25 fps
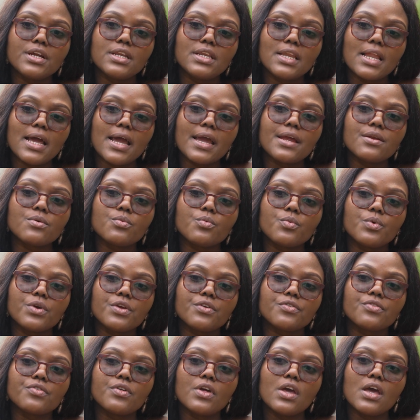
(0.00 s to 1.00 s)
in line
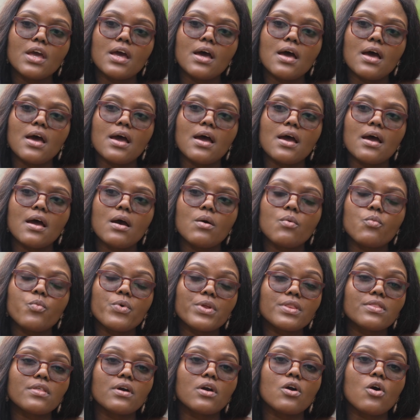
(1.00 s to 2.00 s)
with
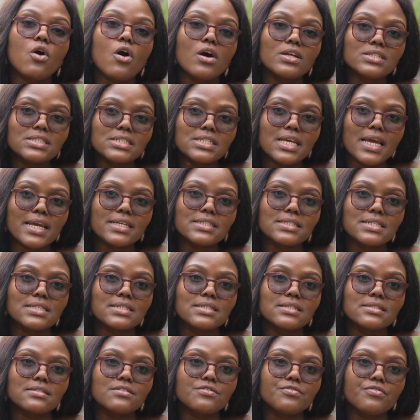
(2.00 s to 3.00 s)
the context
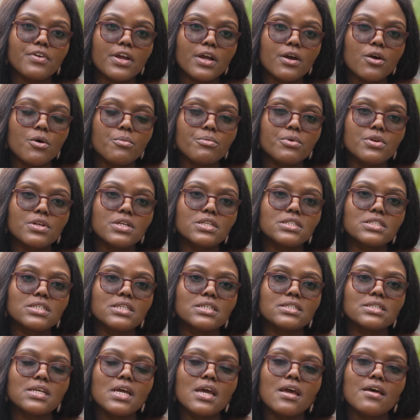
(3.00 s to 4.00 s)
in the different
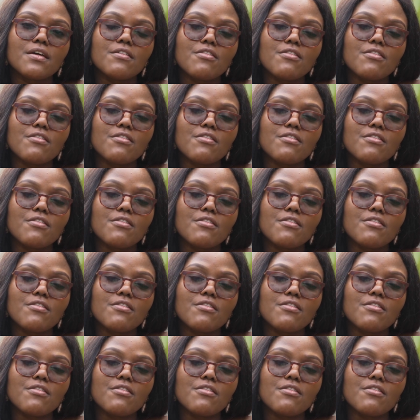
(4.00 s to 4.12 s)
communities,